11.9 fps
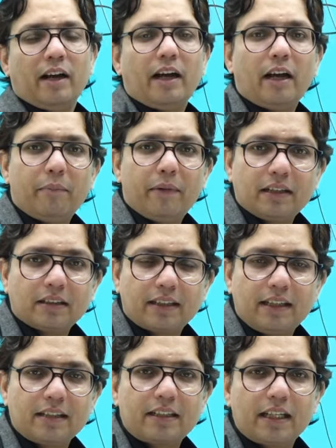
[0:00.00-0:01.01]

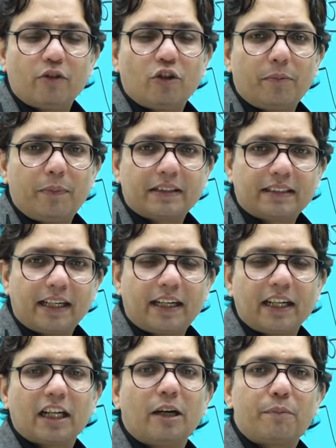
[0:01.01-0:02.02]
MNCs, they would be
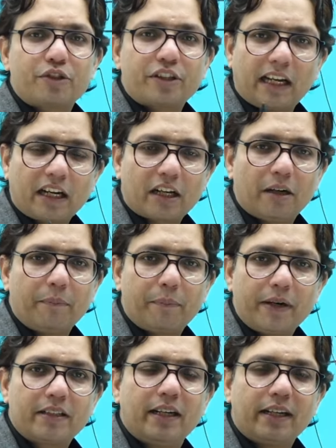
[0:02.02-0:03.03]
setting up shell
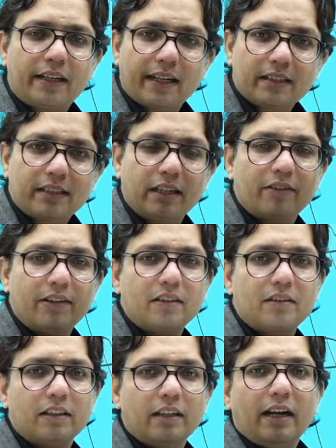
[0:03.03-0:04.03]
companies in tax
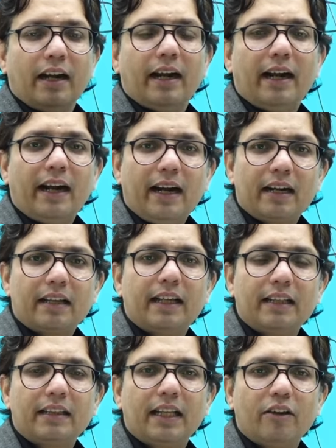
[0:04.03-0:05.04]
havens, and
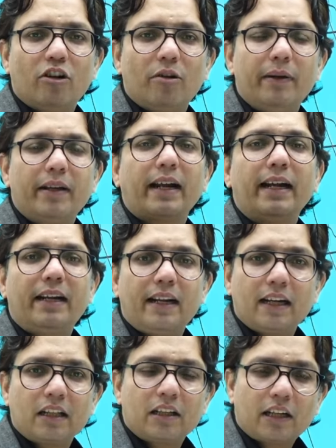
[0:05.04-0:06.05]
then they will be routing